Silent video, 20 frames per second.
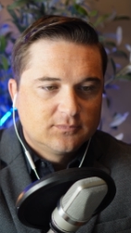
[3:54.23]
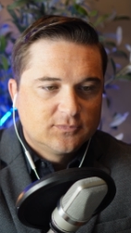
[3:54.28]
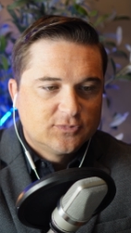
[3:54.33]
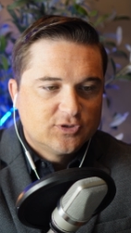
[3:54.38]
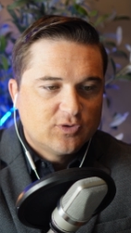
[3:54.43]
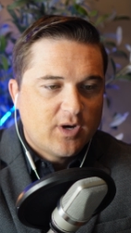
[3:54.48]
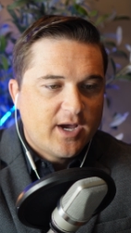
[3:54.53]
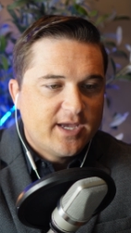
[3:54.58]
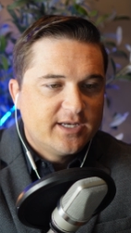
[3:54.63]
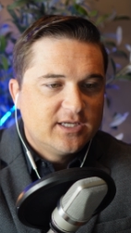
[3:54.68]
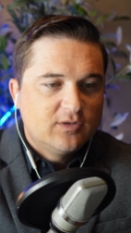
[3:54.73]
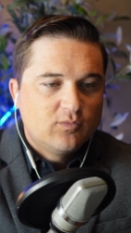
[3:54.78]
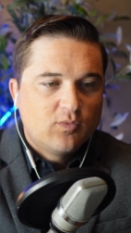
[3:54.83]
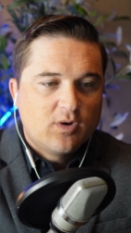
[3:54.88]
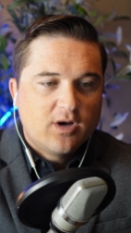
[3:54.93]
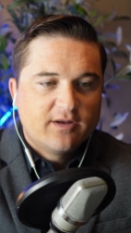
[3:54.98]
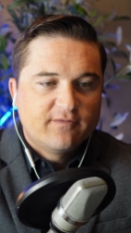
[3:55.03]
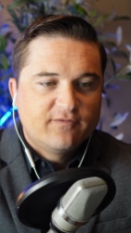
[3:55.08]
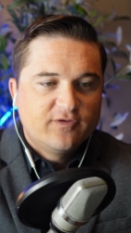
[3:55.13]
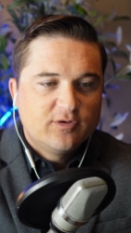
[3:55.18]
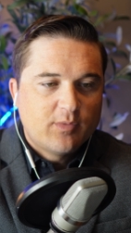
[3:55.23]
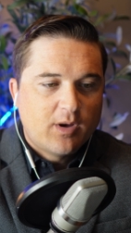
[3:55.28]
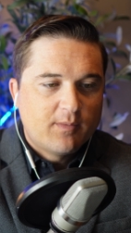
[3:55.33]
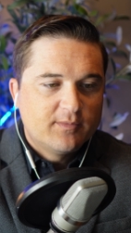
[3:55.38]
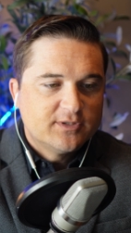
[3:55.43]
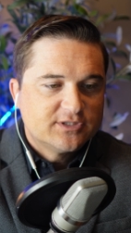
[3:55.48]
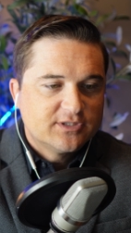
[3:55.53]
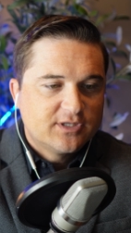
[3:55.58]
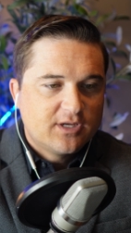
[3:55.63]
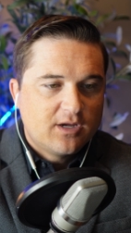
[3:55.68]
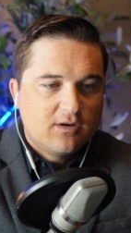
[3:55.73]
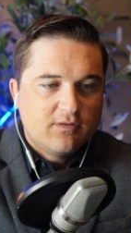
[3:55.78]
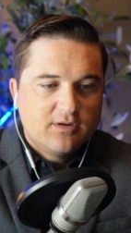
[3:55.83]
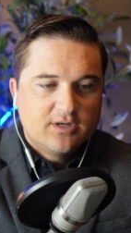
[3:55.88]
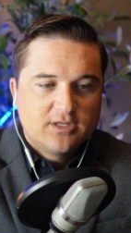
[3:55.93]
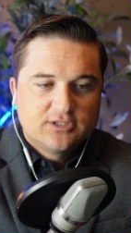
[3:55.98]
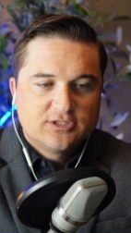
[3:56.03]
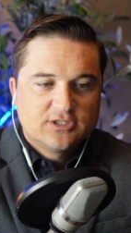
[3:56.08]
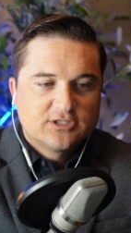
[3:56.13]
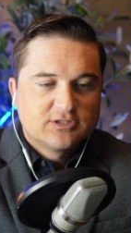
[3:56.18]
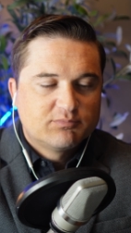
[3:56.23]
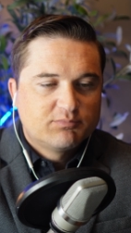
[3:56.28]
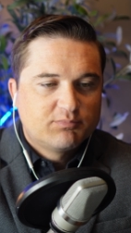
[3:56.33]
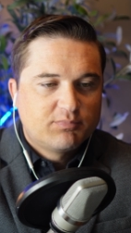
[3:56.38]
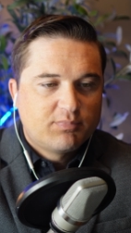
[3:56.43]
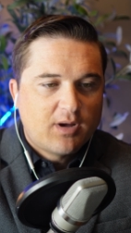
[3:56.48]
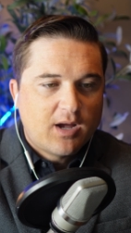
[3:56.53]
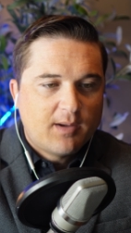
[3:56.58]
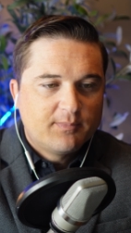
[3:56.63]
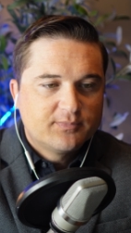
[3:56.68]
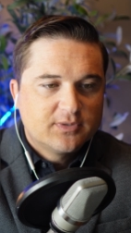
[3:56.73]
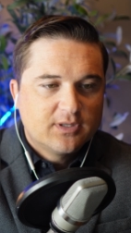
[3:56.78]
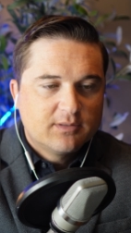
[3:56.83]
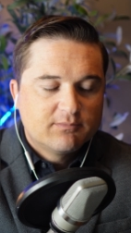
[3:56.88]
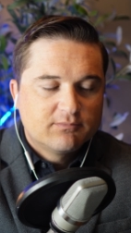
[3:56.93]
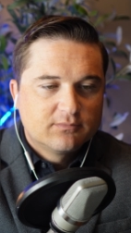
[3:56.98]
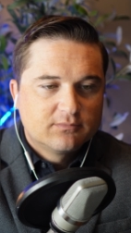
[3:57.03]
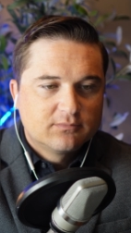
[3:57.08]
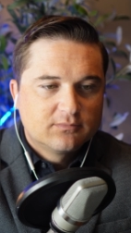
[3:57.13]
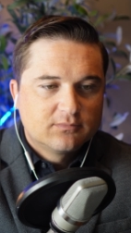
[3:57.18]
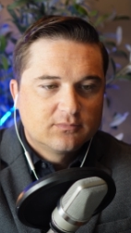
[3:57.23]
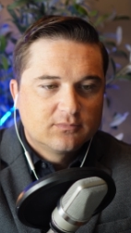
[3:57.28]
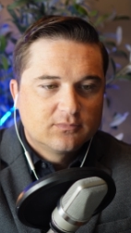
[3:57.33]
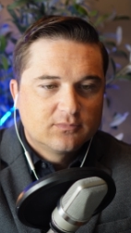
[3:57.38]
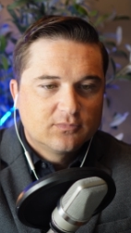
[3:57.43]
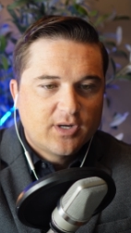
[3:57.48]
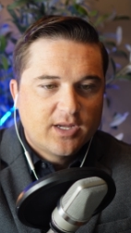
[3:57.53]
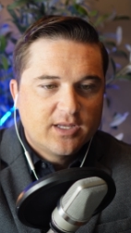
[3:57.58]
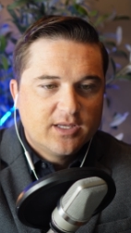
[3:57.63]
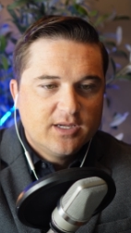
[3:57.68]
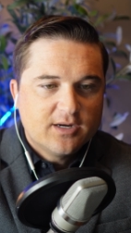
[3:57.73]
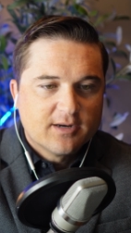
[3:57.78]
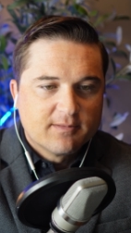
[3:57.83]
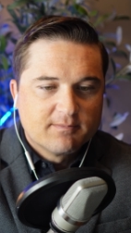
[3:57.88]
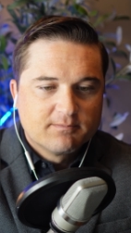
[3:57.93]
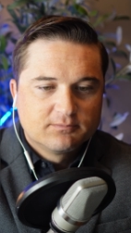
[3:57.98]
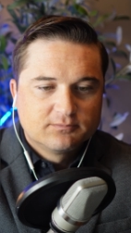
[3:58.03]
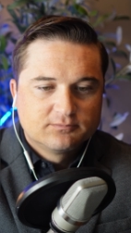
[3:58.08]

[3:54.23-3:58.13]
So I did one a few moments ago and it just popped up right here.